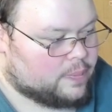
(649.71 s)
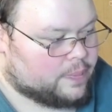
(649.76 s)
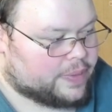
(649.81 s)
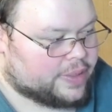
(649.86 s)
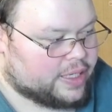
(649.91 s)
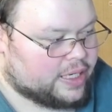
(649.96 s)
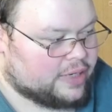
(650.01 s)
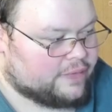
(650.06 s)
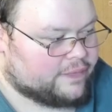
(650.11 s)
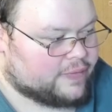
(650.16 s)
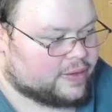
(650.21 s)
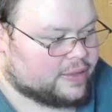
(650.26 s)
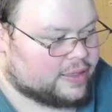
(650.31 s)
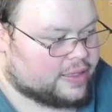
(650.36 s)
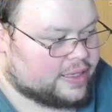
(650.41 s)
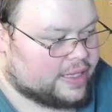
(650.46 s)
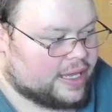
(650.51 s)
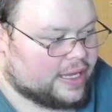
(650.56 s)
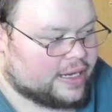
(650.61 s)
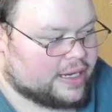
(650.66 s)
But
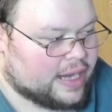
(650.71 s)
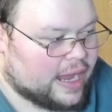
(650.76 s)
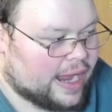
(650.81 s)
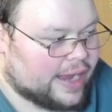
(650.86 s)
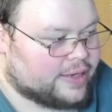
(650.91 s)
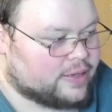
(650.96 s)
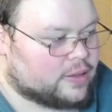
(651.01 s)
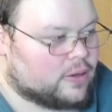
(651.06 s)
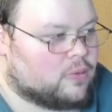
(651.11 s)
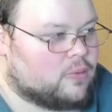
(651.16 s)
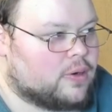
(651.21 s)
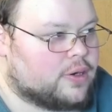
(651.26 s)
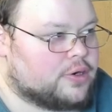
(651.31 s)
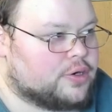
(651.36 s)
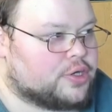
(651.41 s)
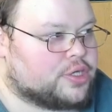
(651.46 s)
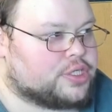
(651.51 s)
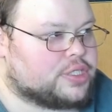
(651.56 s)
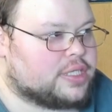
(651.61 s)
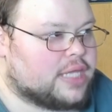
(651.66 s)
even then, I don't
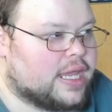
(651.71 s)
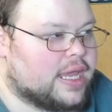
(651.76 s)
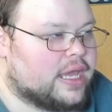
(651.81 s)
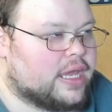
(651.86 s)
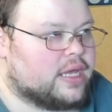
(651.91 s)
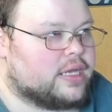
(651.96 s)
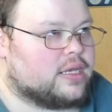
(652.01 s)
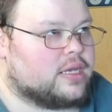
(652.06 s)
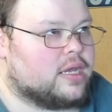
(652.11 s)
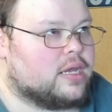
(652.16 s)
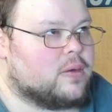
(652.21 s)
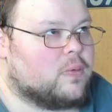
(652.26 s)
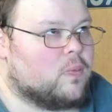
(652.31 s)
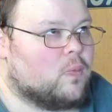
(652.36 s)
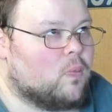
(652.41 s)
understand